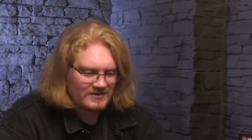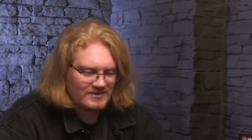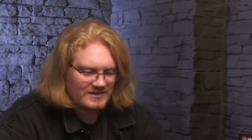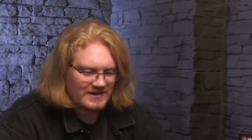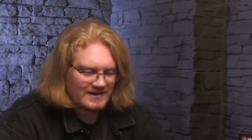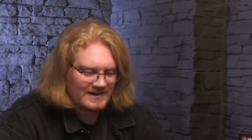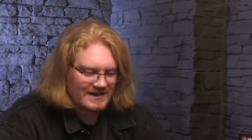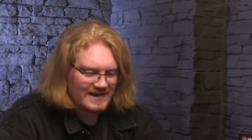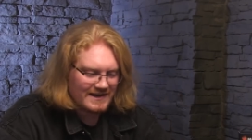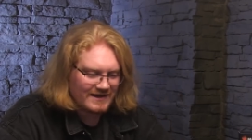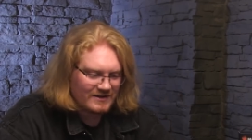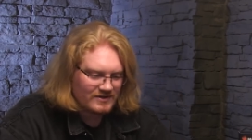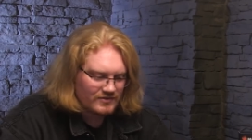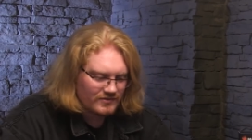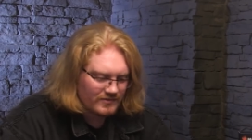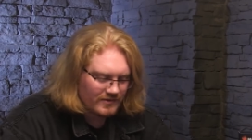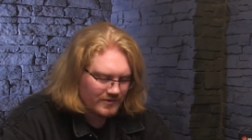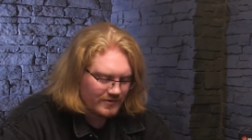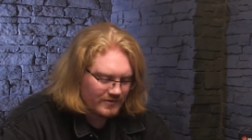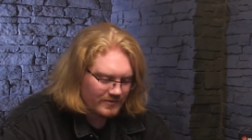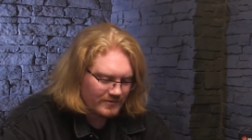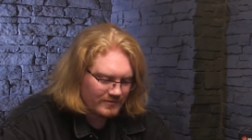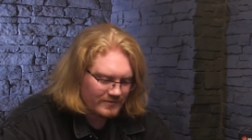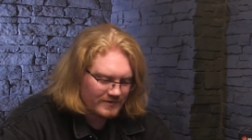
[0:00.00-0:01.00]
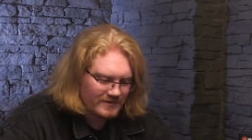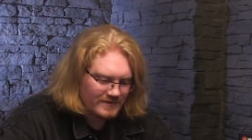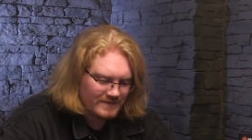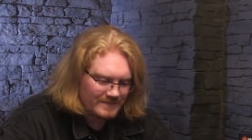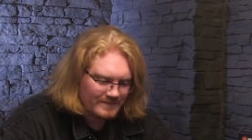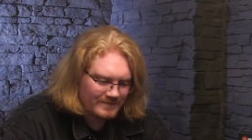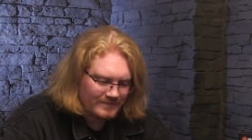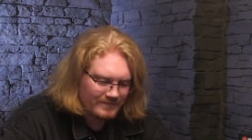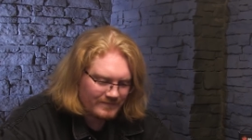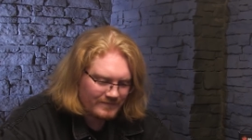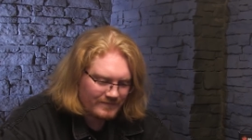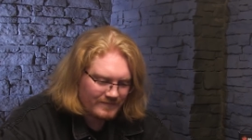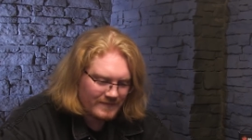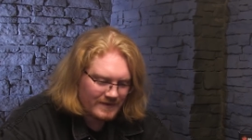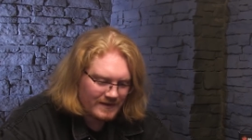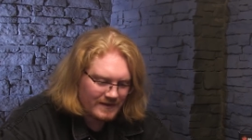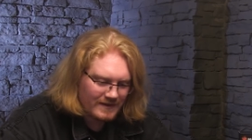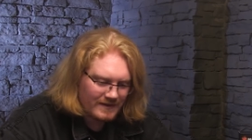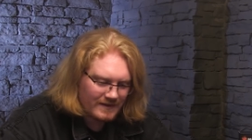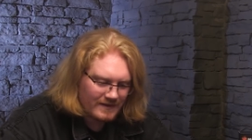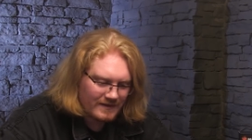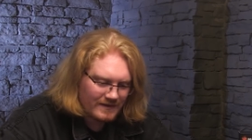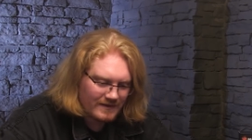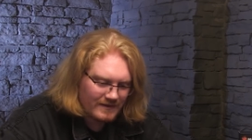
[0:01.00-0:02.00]
Gelectrode. Cool. It's
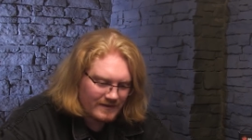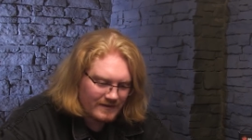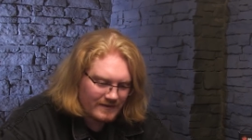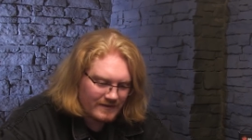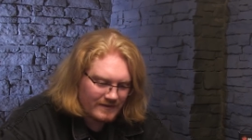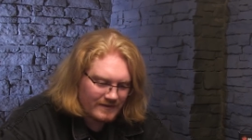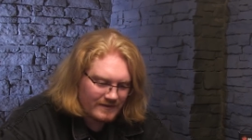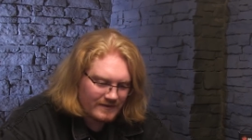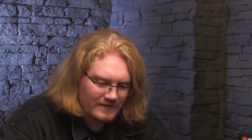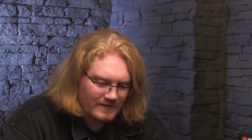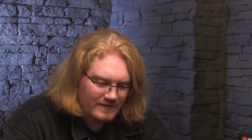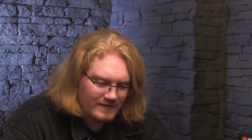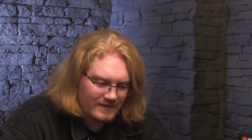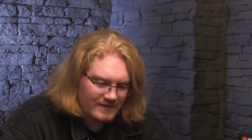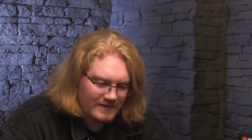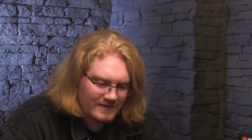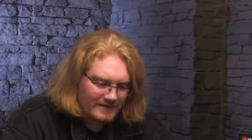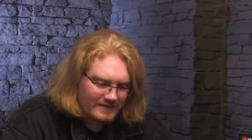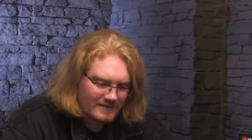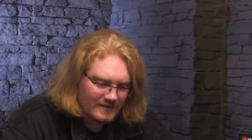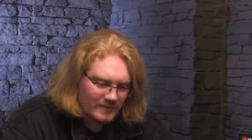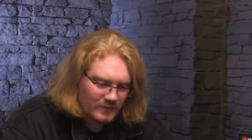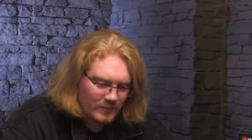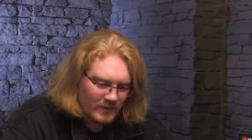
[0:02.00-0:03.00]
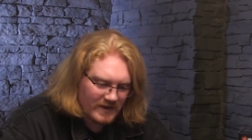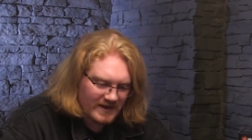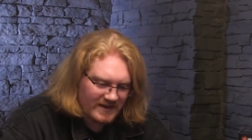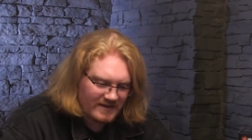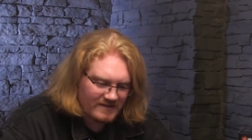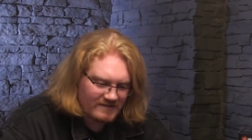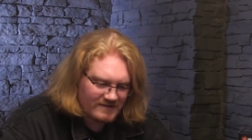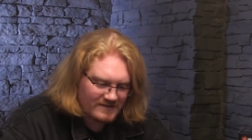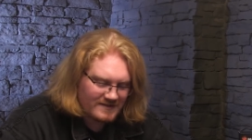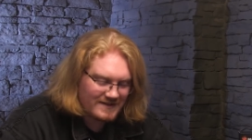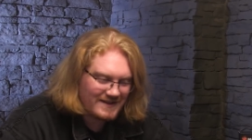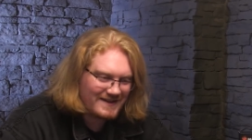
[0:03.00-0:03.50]
a weird. It's a weird.